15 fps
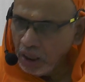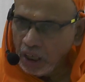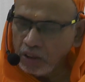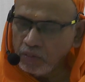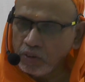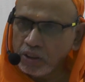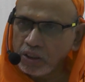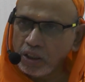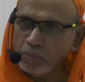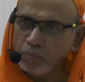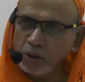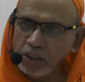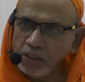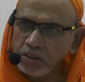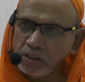And when
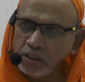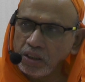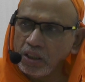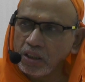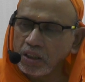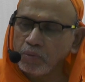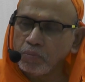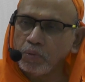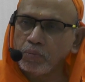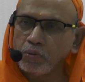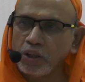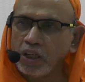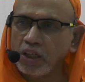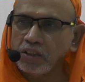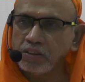karma is real, karma
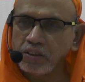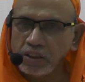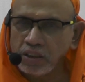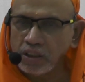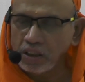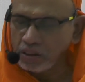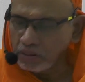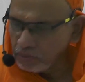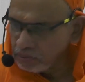phala is real.